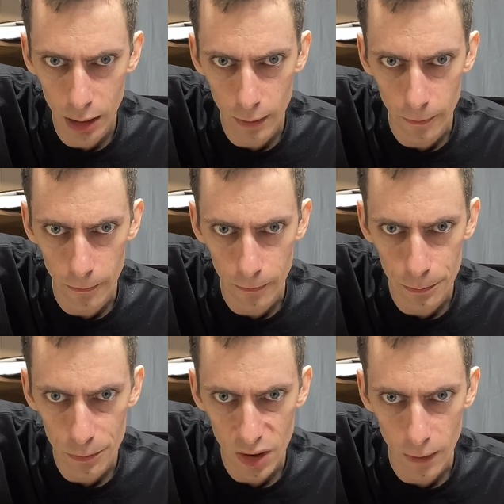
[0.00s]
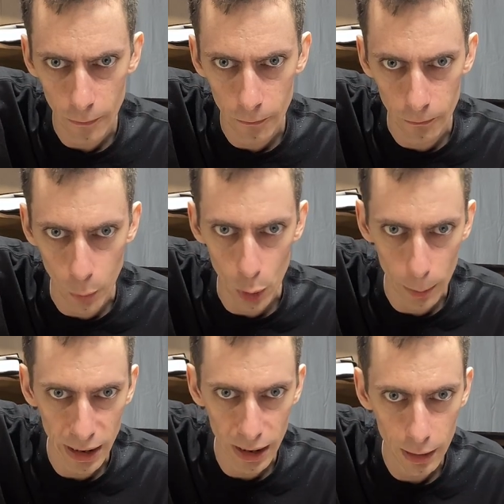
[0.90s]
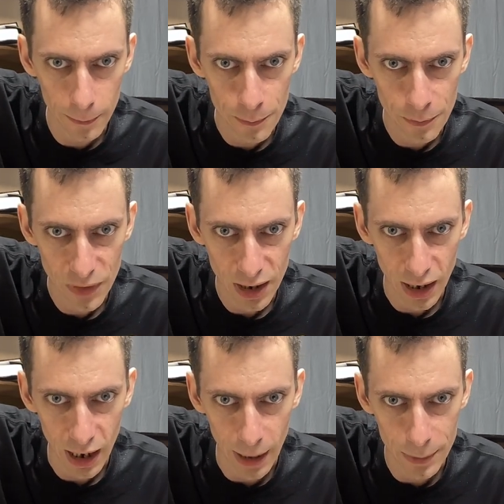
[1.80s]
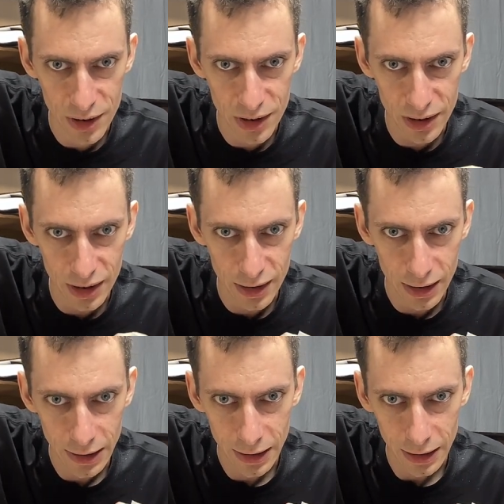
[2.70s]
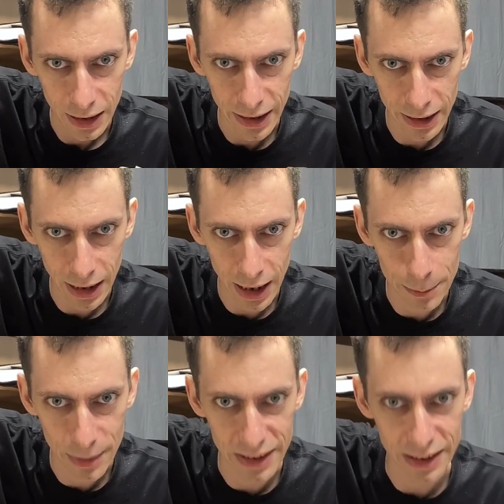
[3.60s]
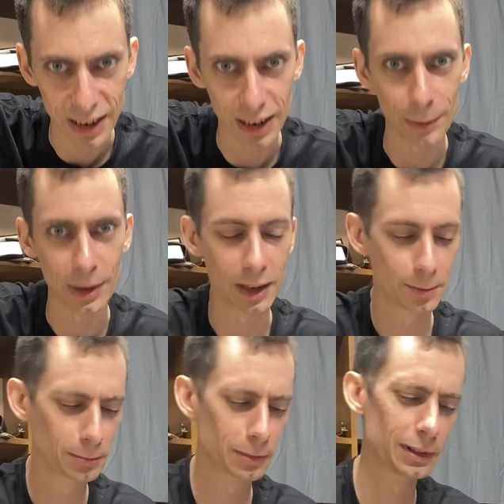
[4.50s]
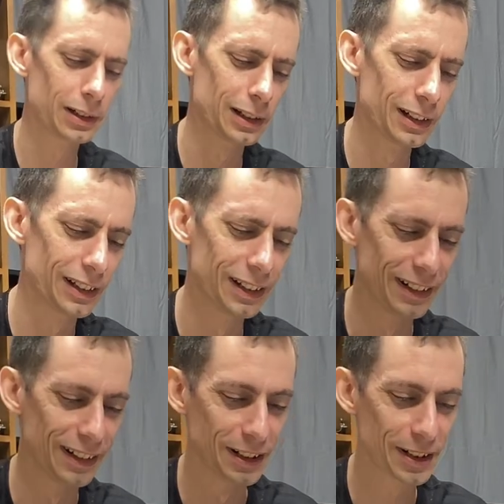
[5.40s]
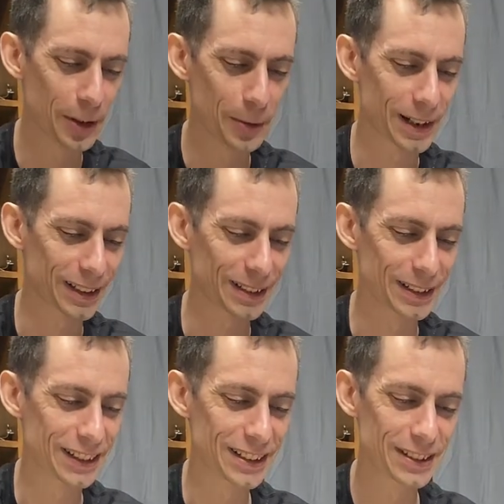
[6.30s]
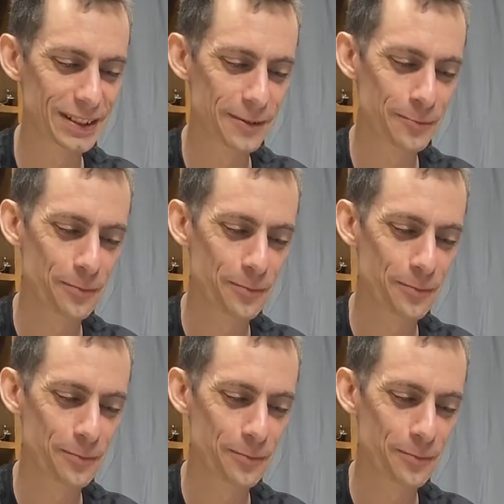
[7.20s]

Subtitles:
me for me. I'm just like, I'm busy, lol. Oh my goodness.